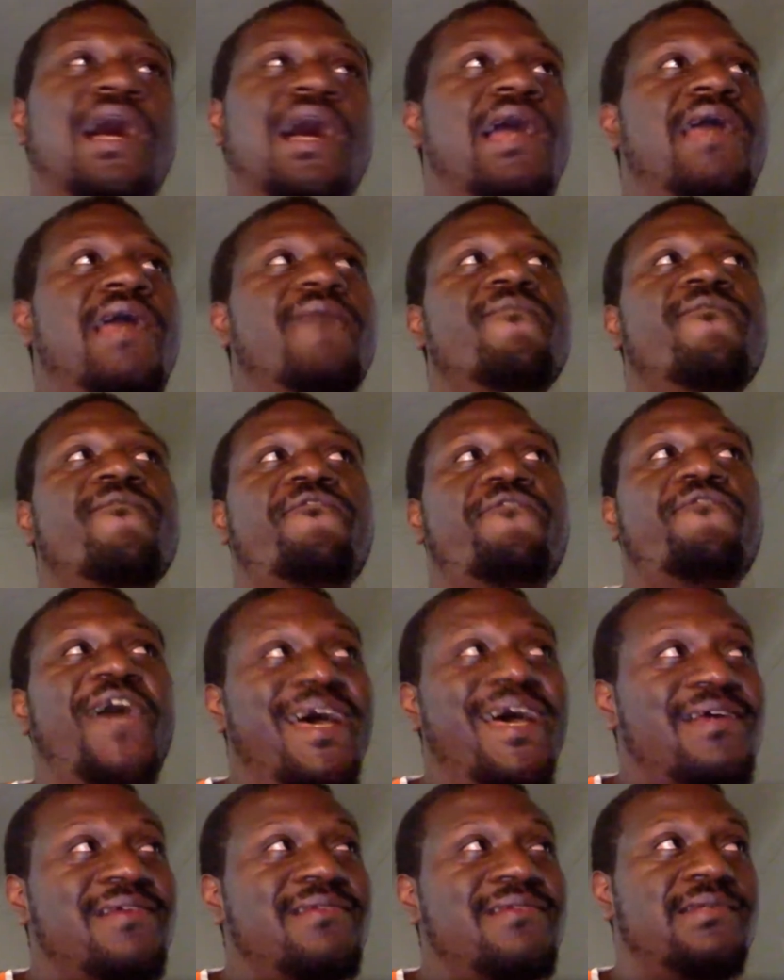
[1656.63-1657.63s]
am
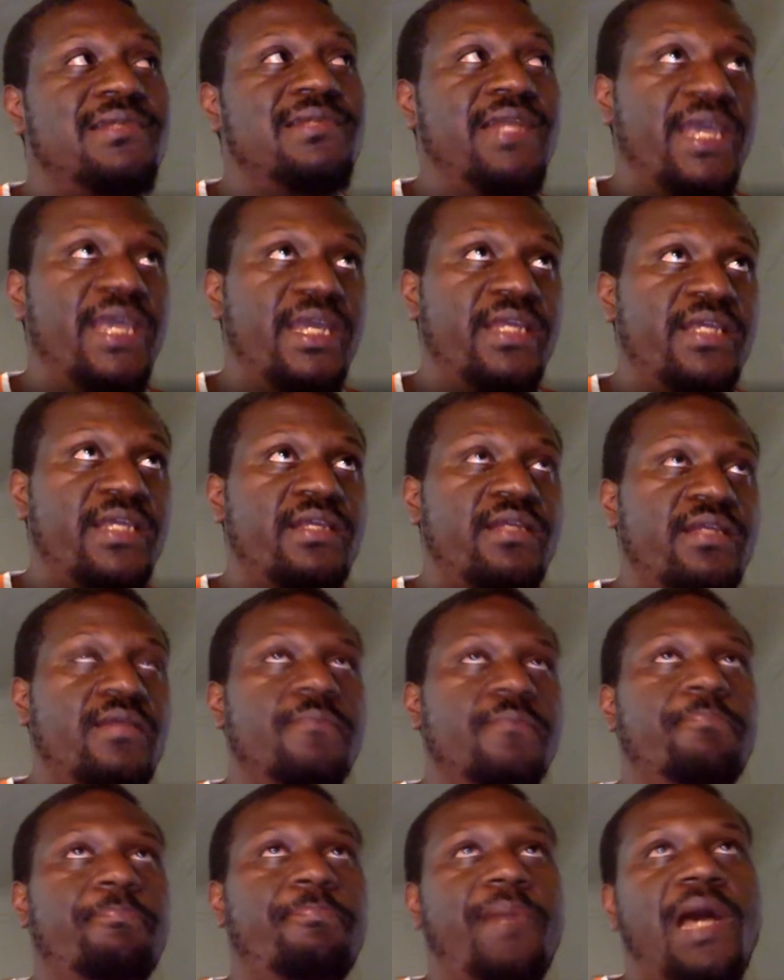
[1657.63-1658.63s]
fascinated
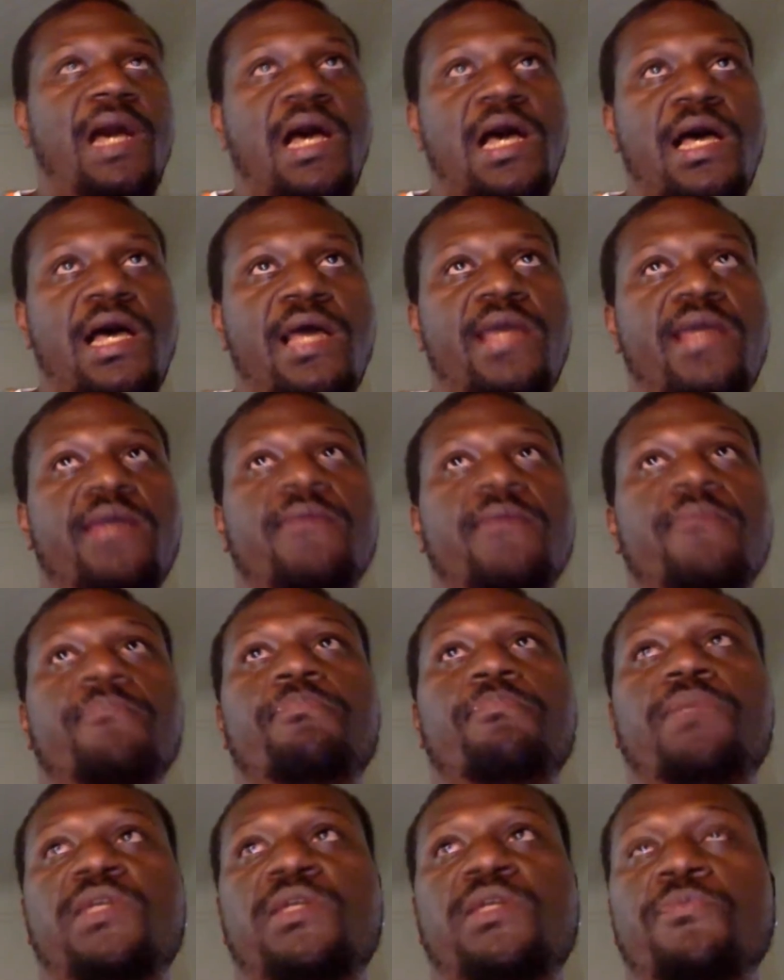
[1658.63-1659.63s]
by
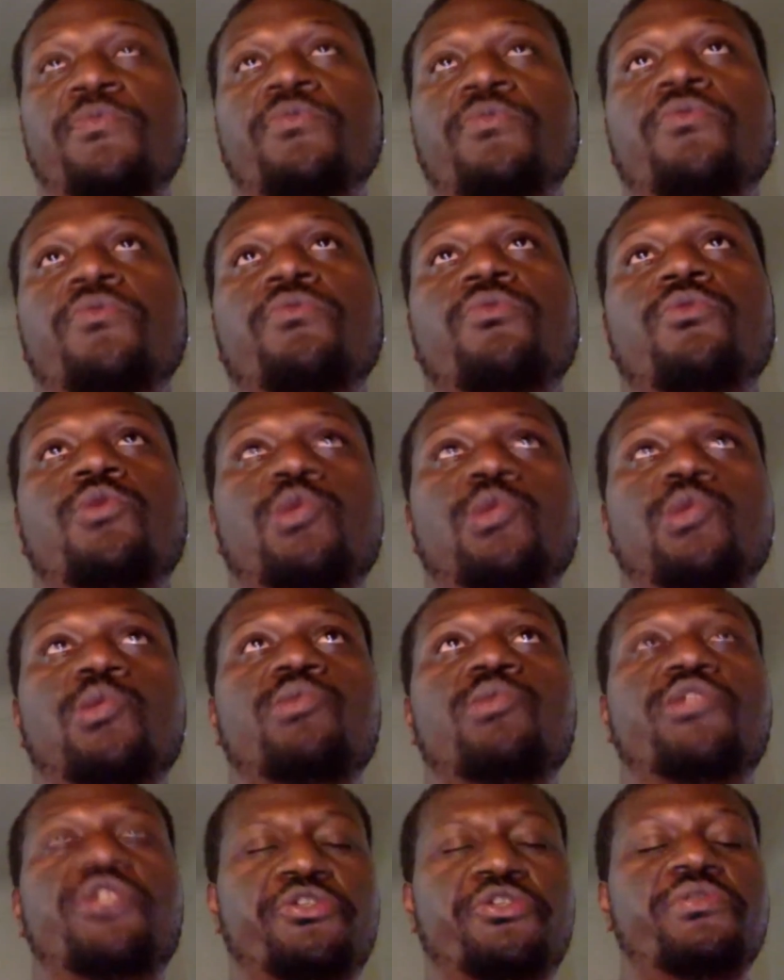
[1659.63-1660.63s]
people
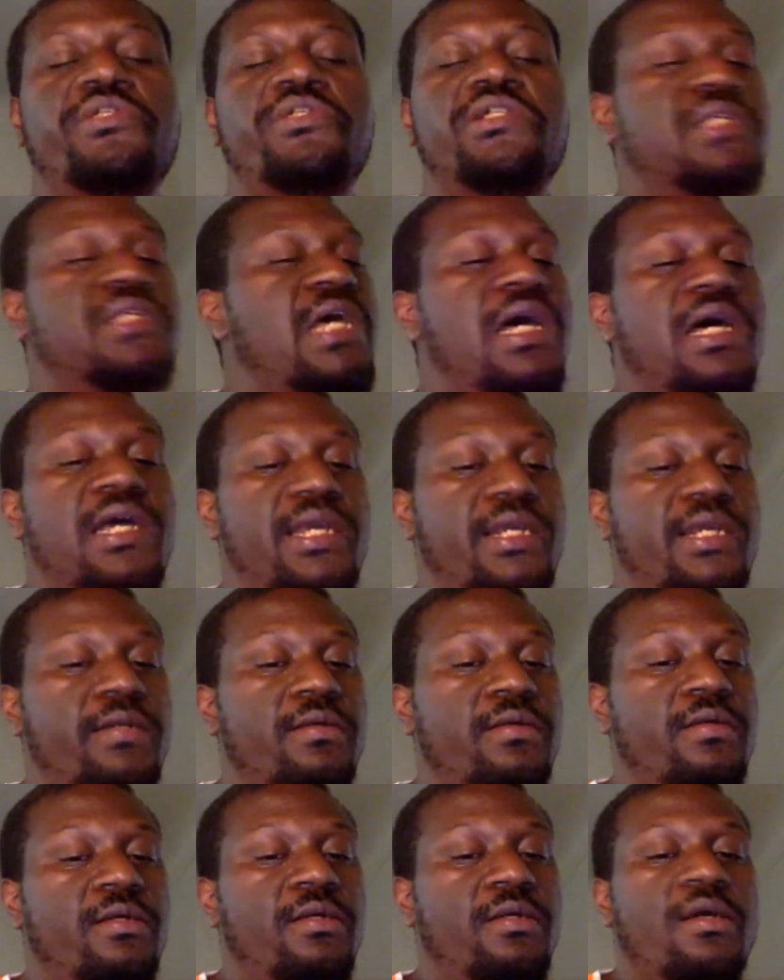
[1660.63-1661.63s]
who do design.
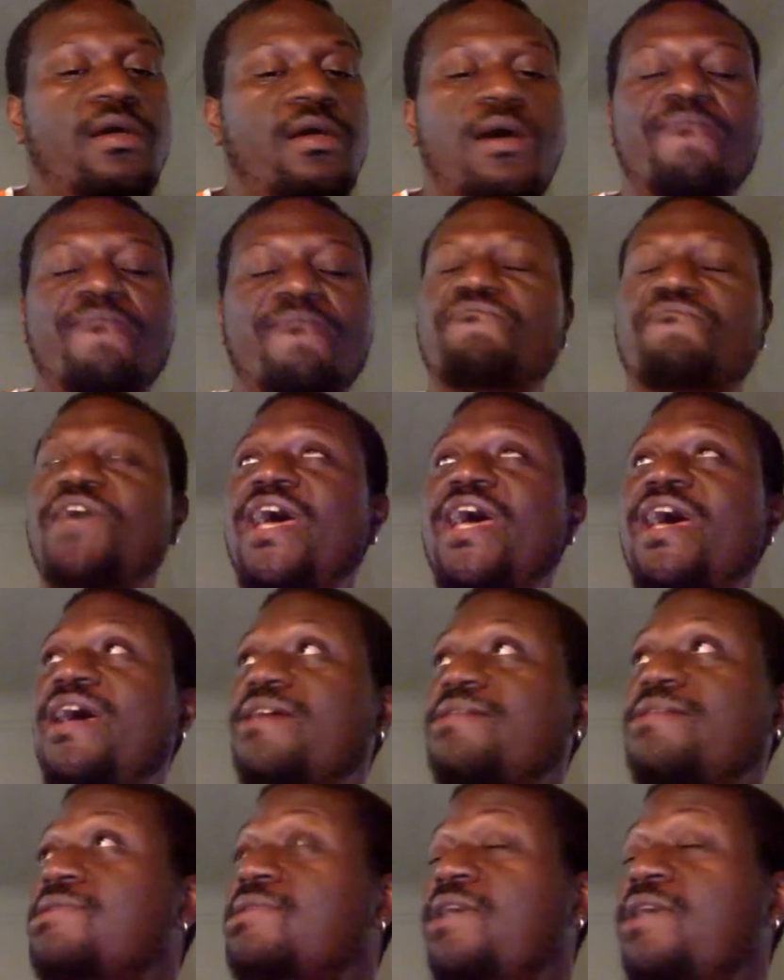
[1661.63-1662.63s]
I'm
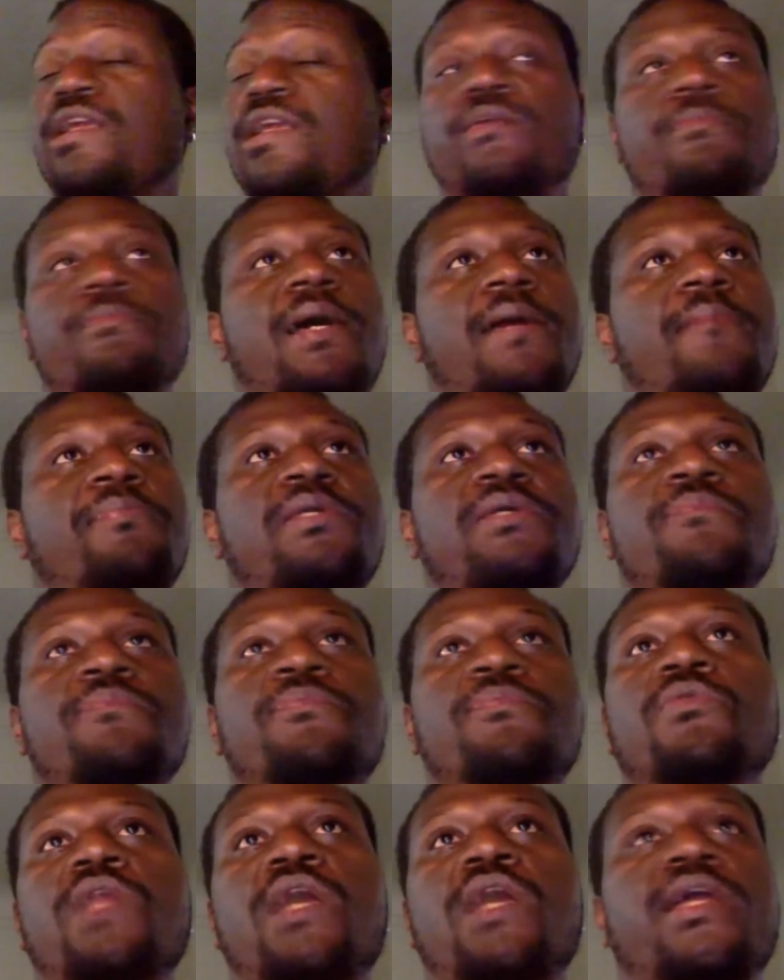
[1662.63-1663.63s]
fascinated by
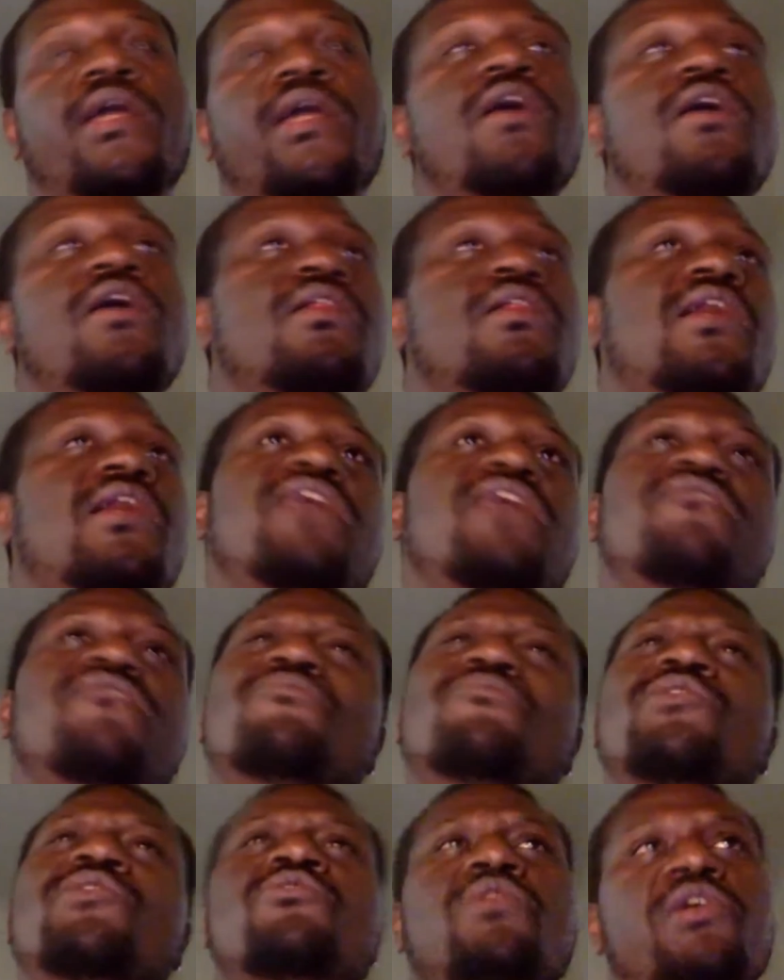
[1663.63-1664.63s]
people like even
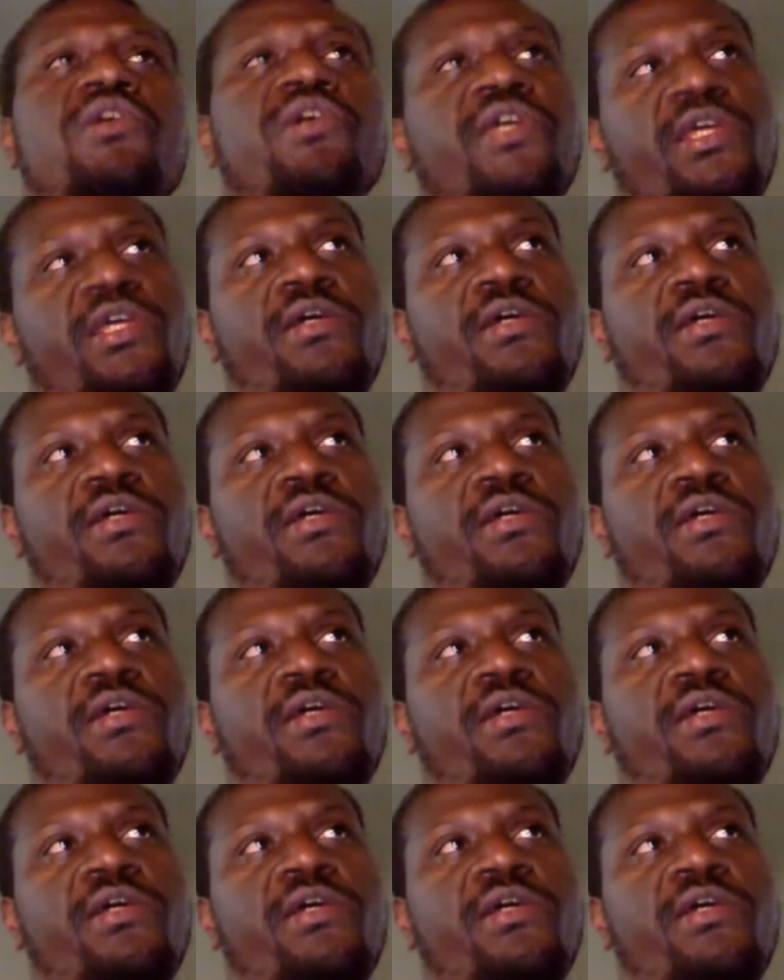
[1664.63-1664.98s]
when you look at